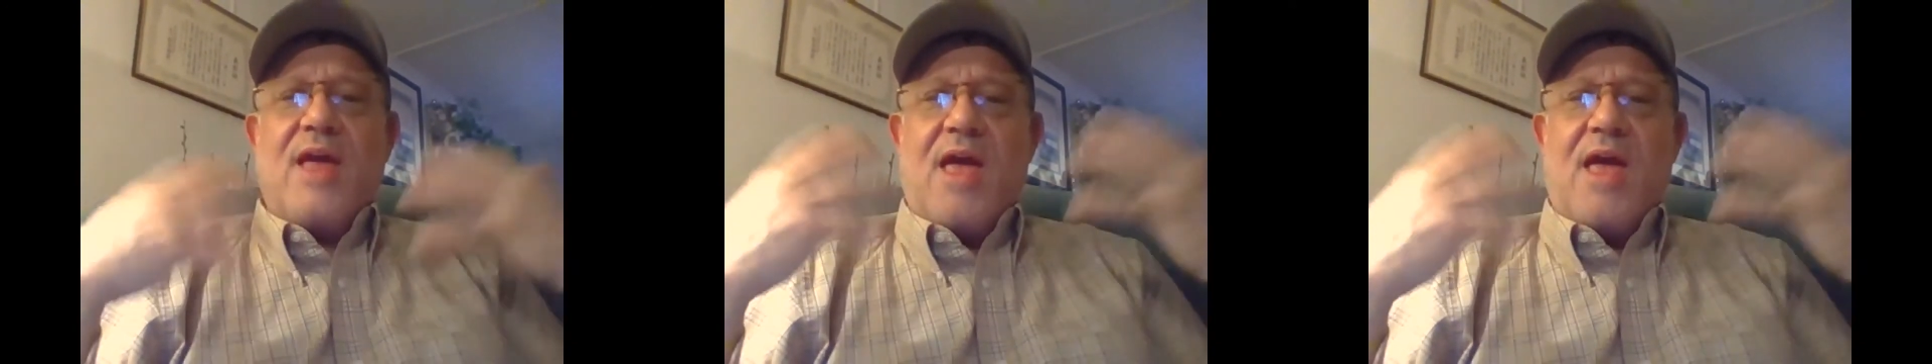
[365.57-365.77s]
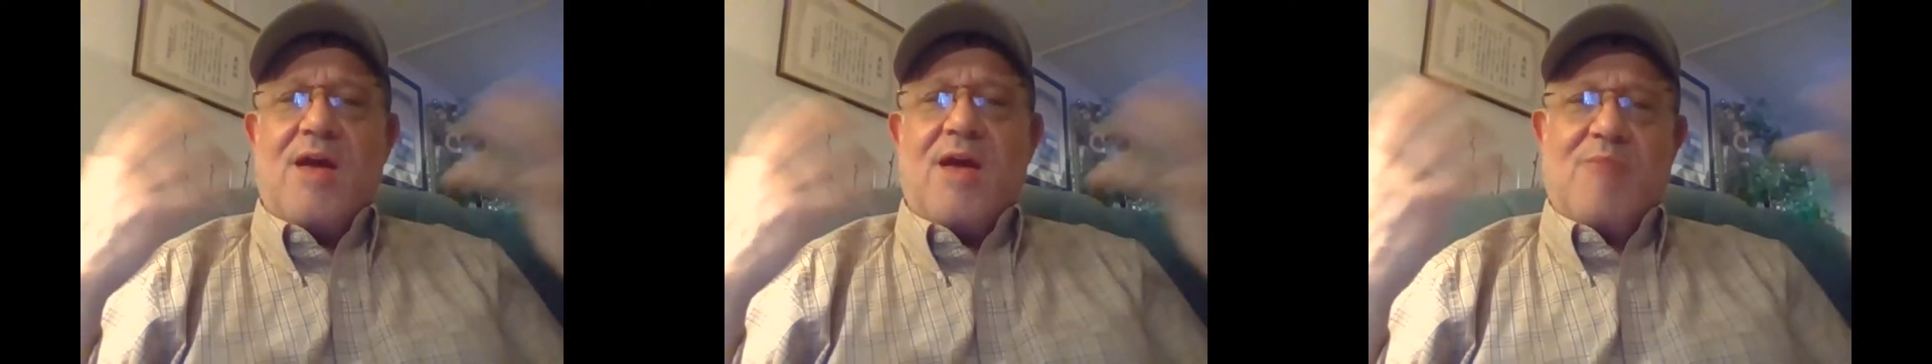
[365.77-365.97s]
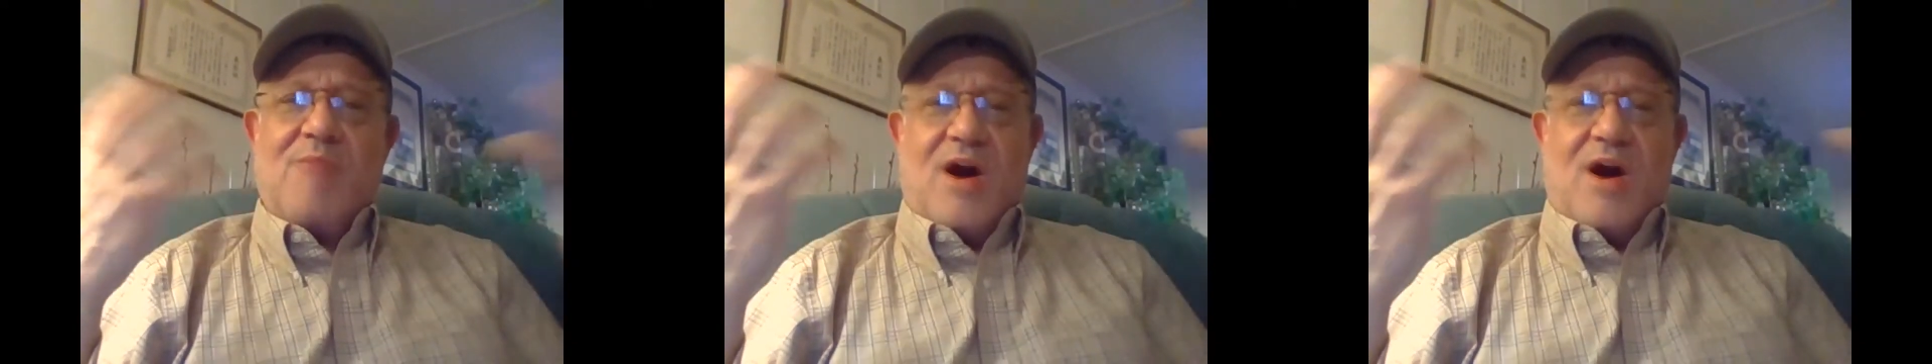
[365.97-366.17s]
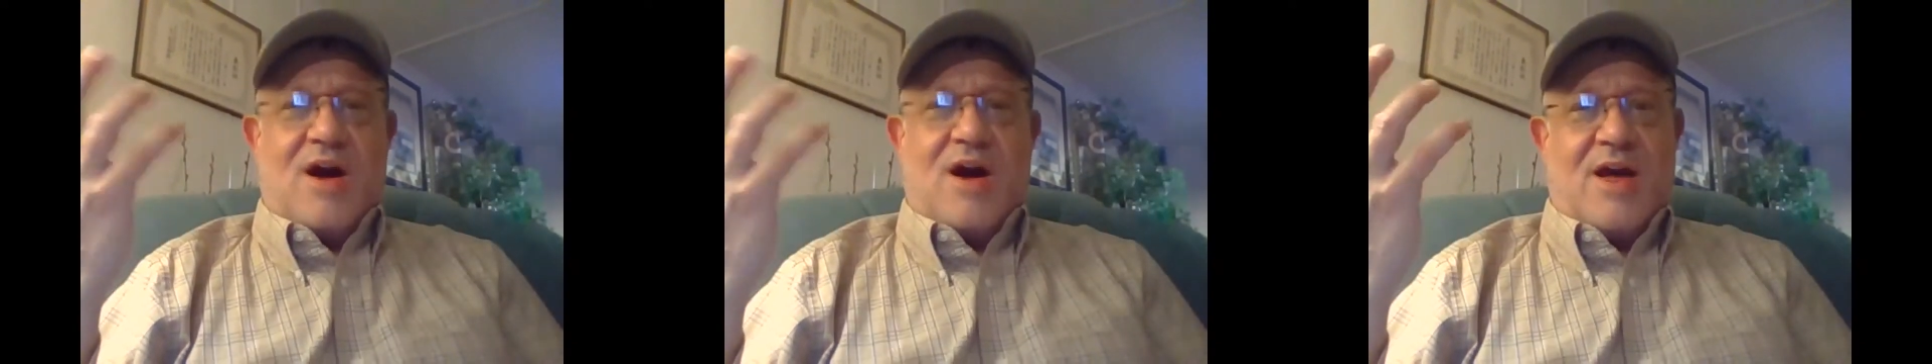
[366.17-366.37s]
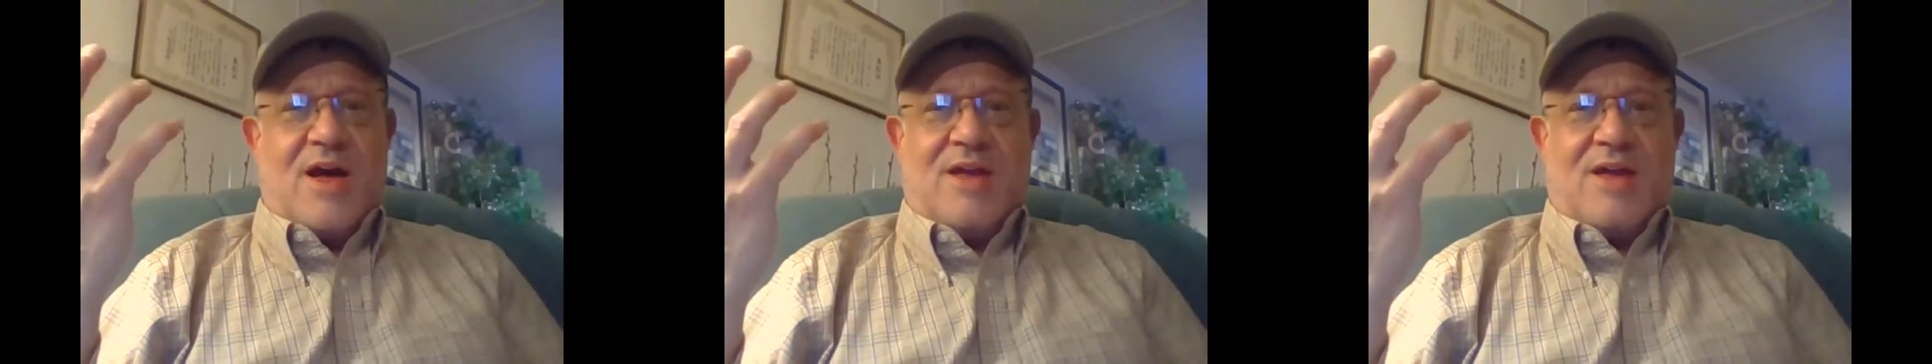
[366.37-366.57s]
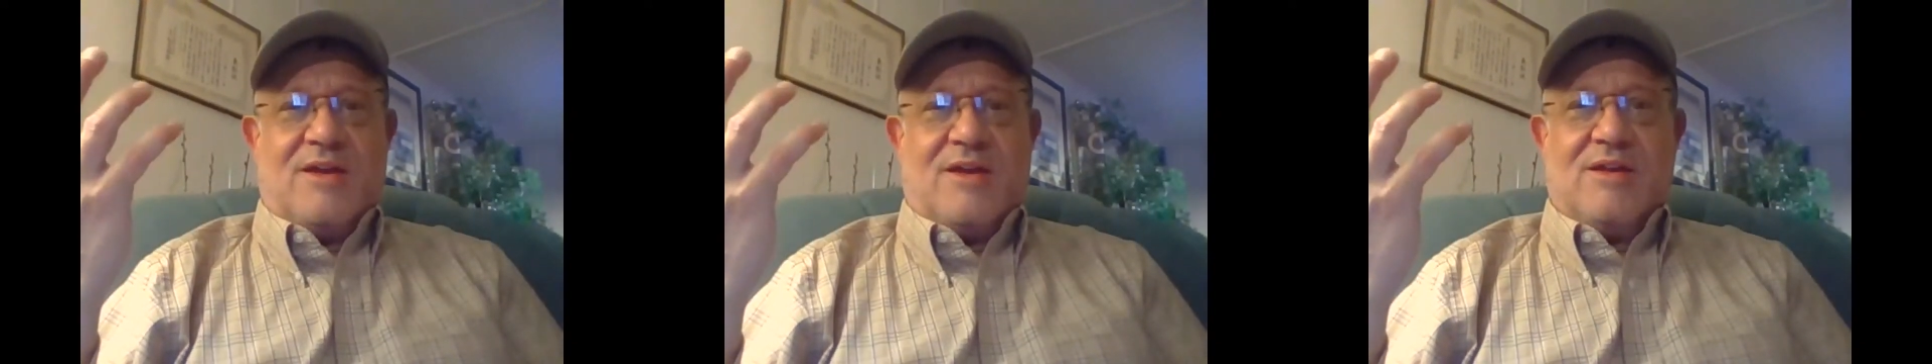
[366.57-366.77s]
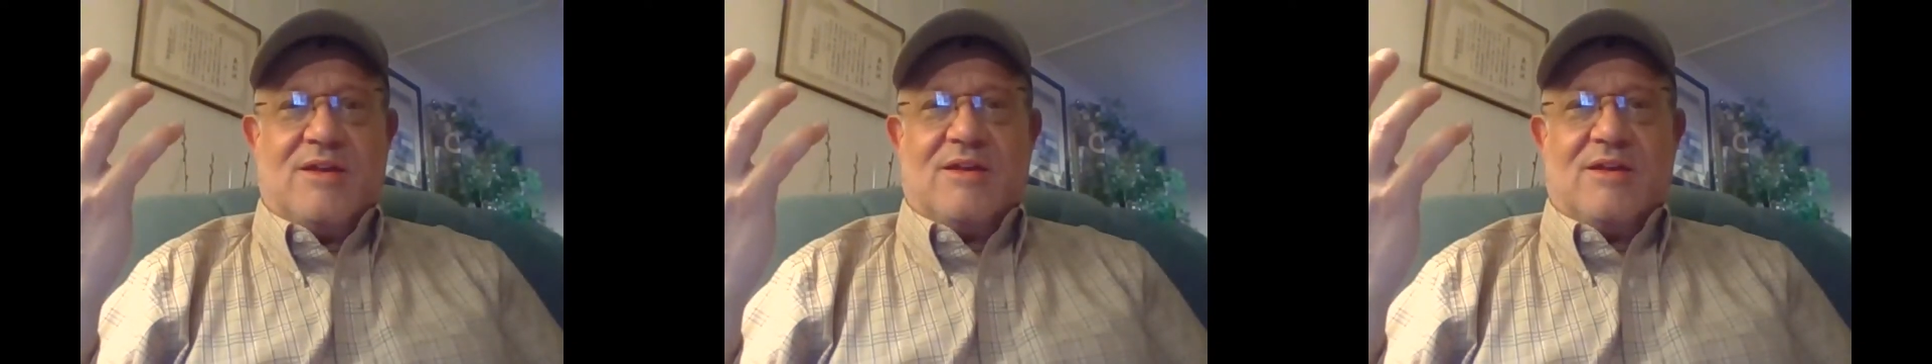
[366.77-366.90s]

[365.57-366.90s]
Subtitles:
am I?